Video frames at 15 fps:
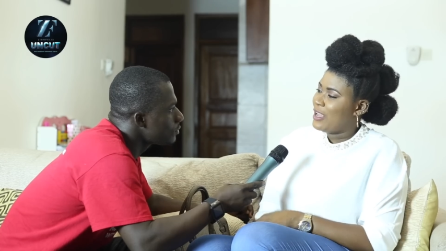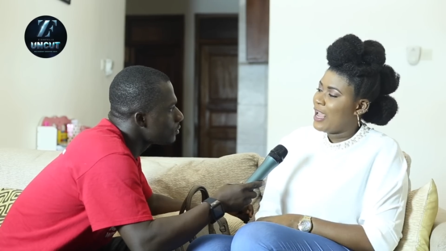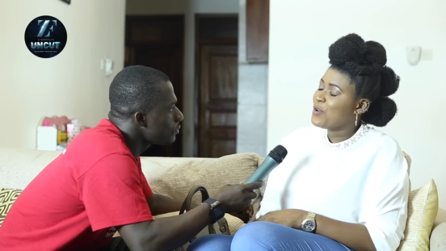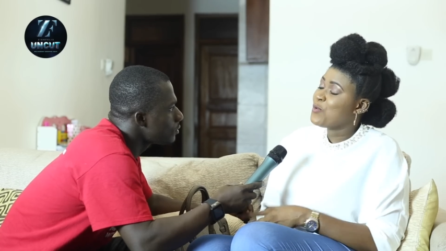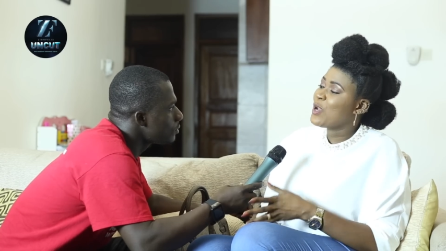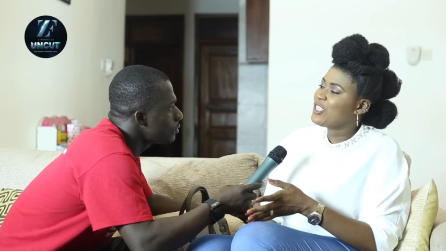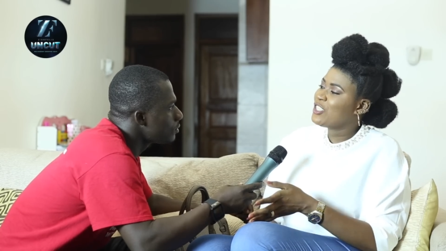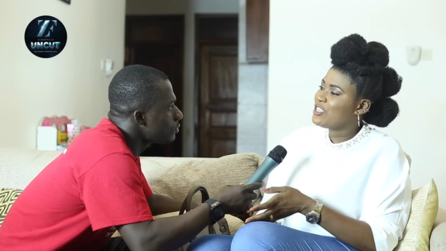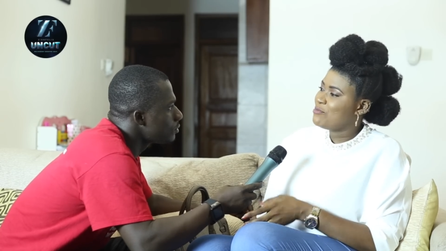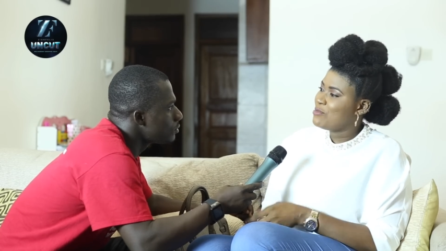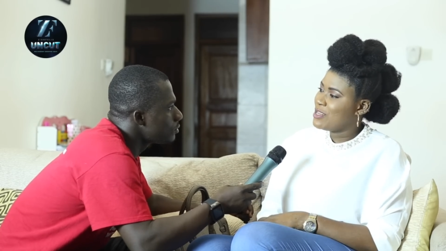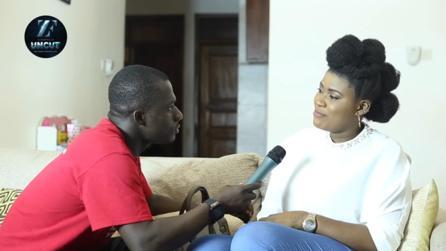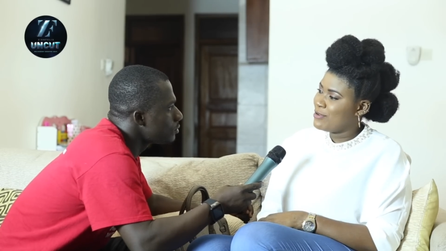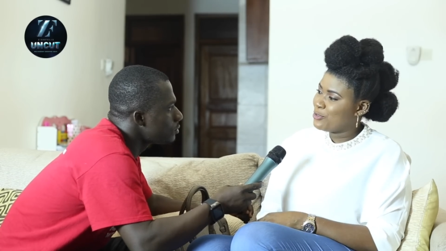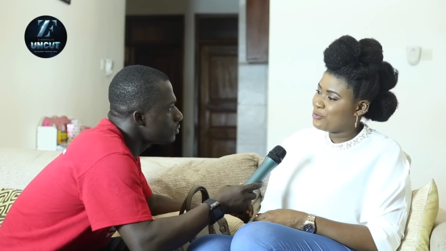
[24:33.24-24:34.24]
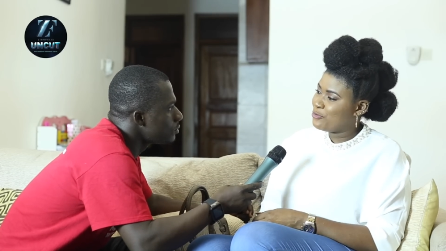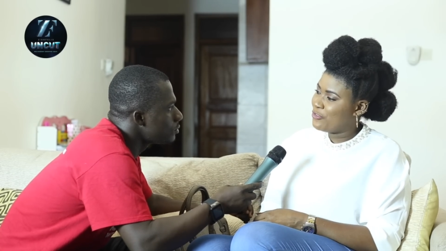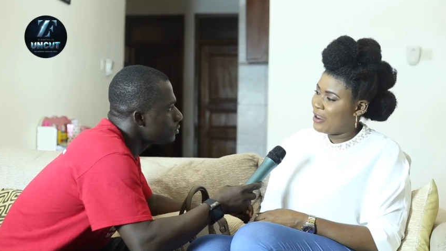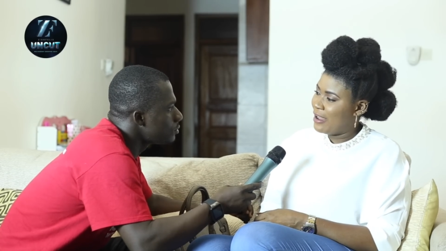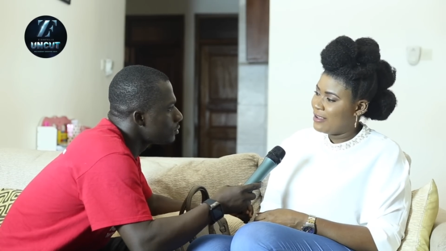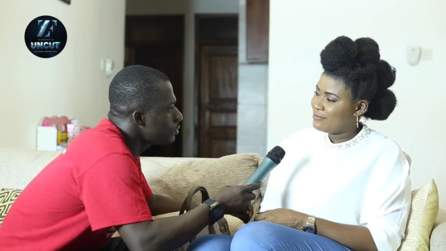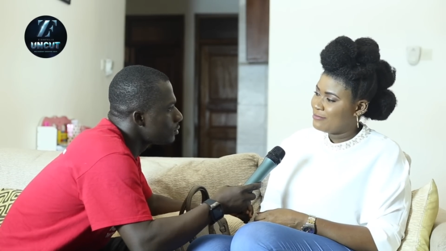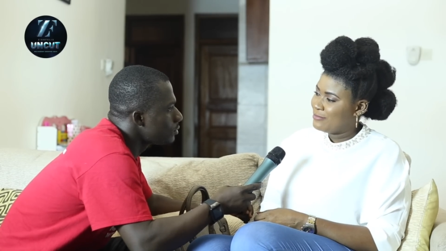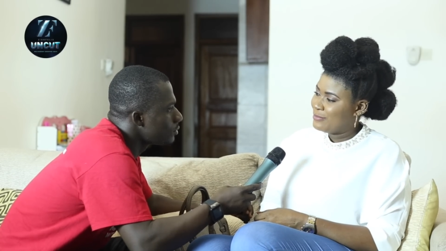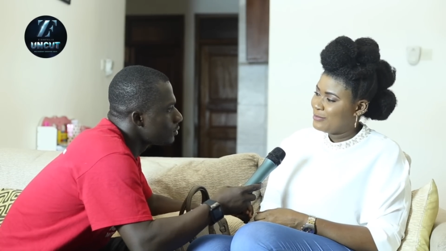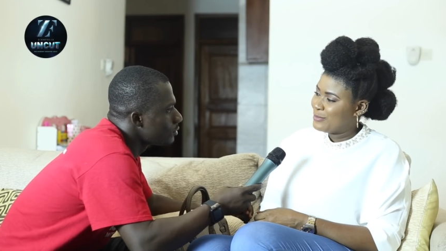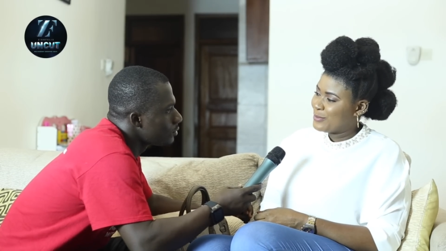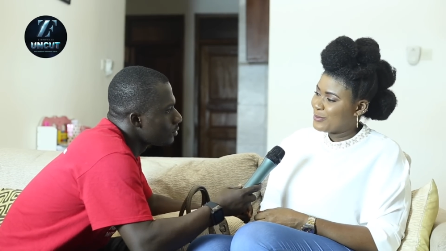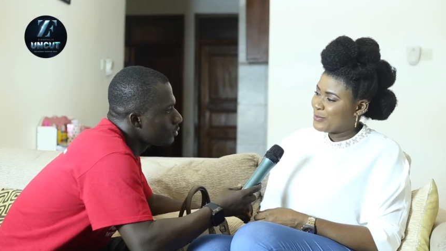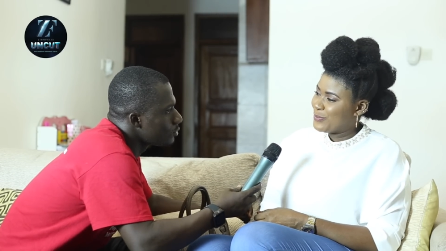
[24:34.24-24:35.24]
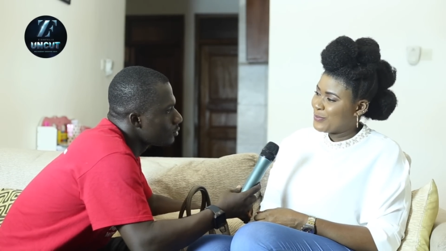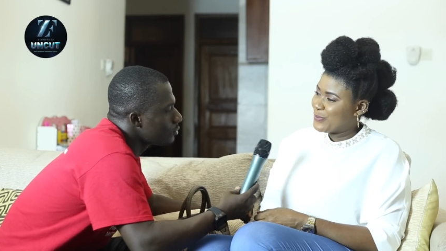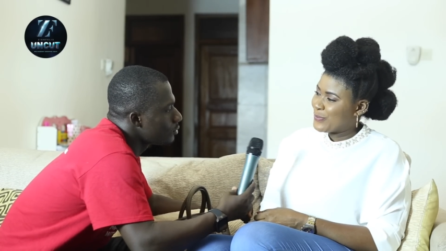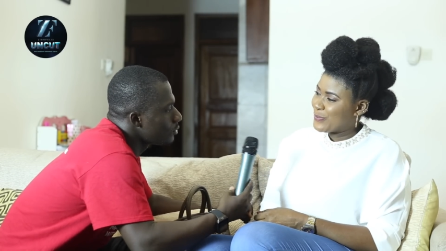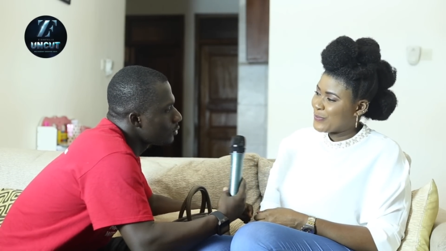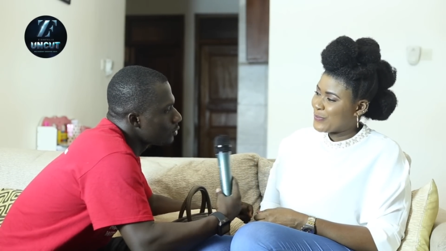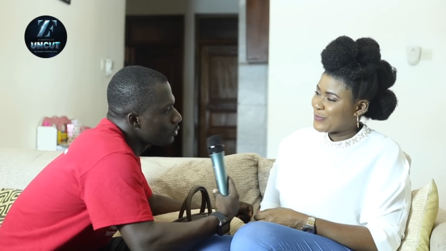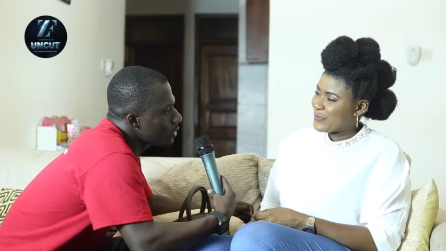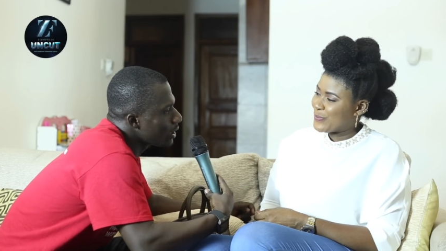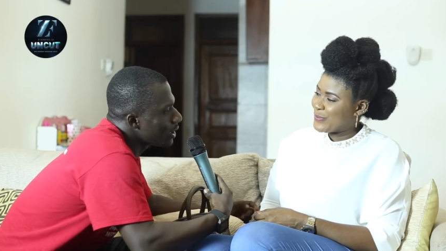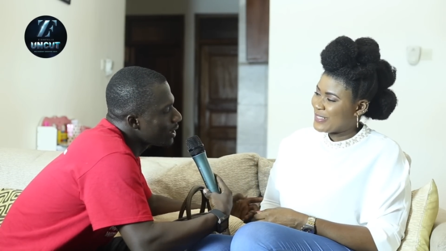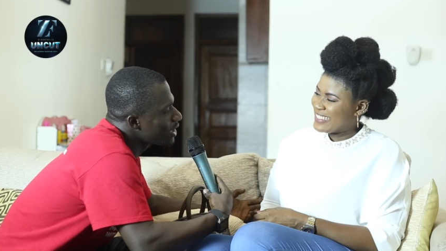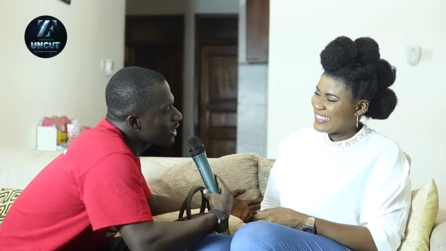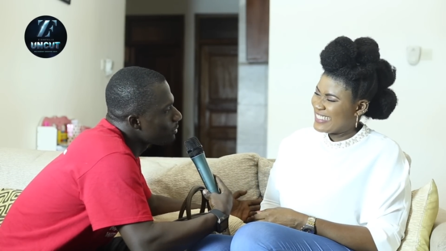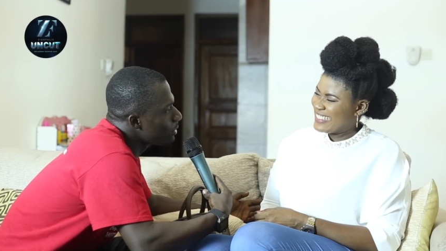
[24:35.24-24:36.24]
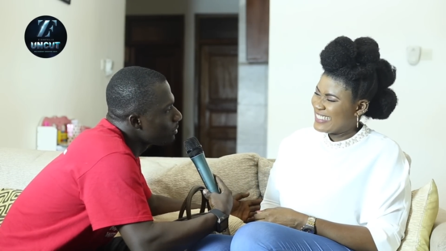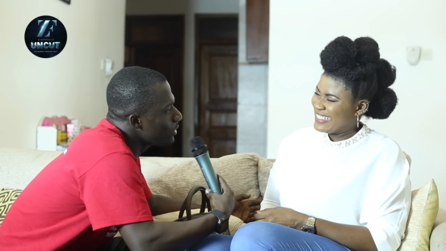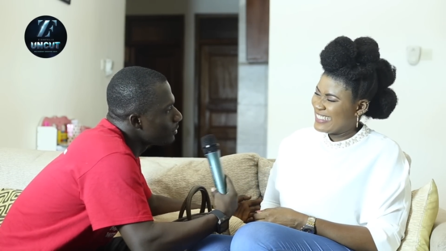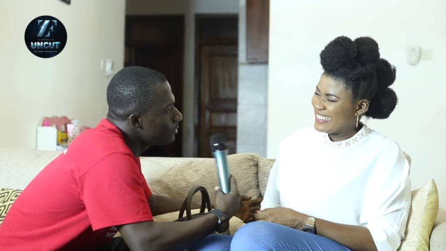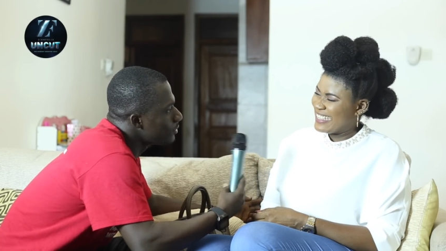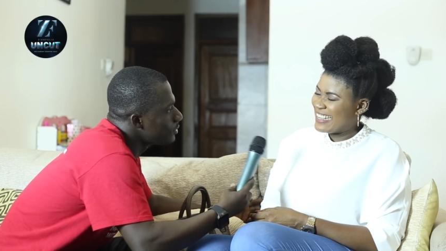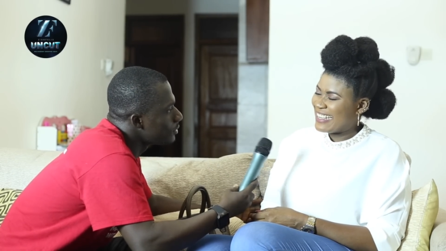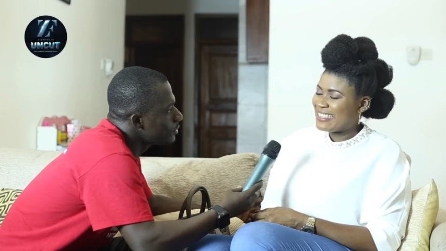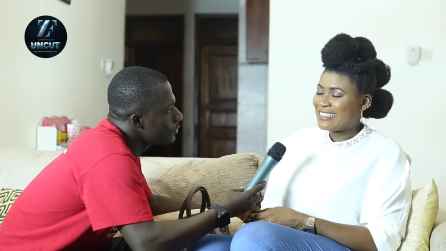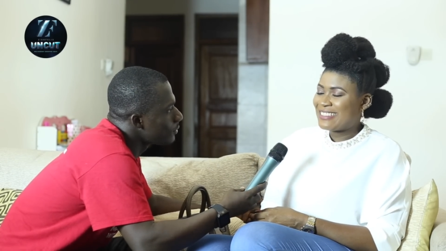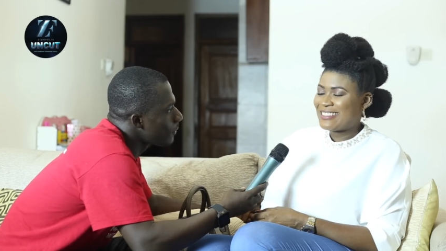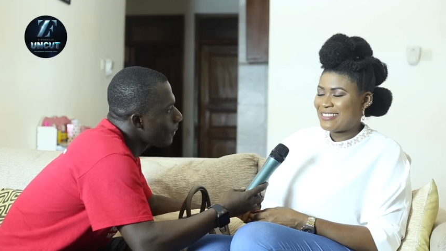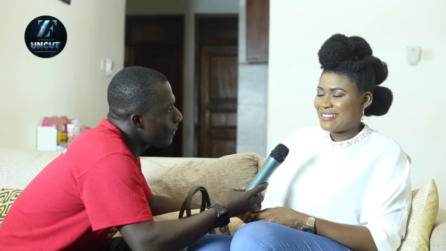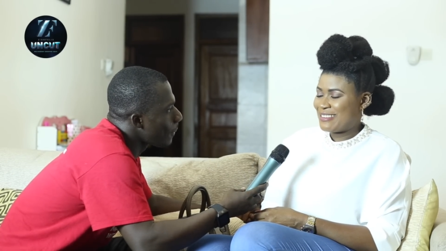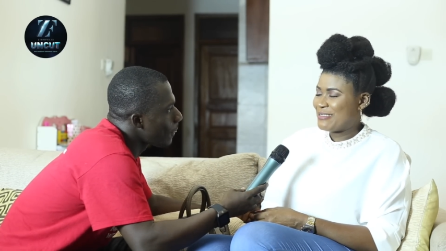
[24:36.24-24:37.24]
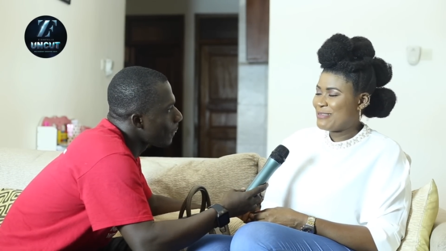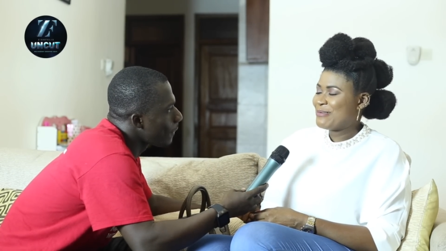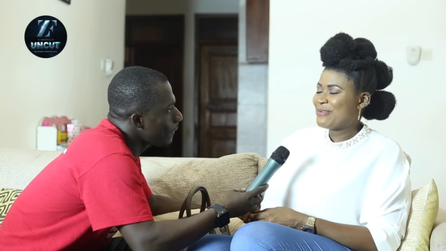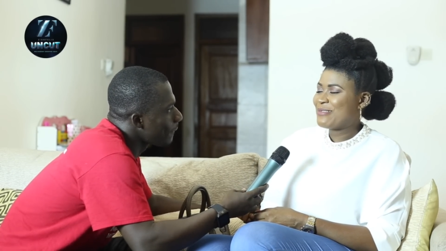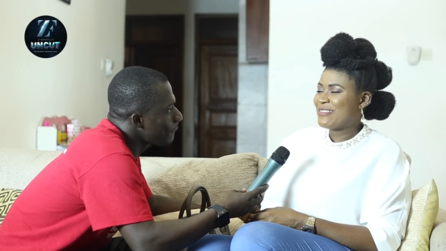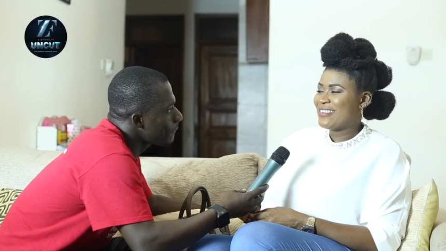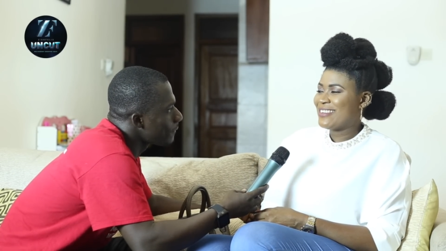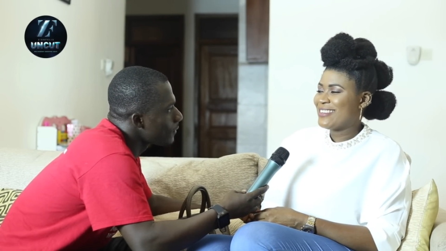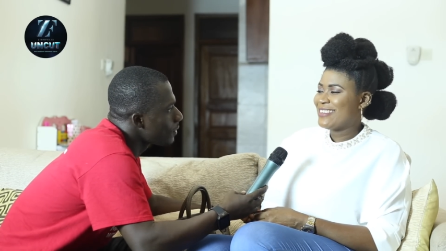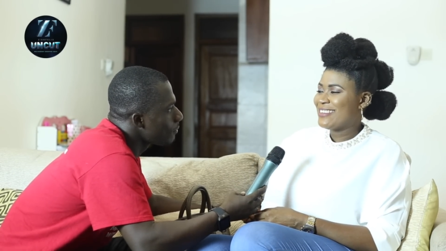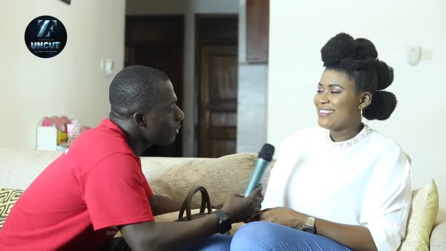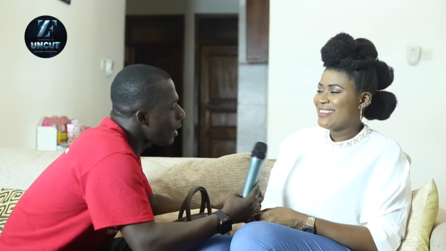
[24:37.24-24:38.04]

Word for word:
Speaker 1: And what she made the bed to dry.
Speaker 2: Oh, no, baby.
Speaker 1: Don't worry.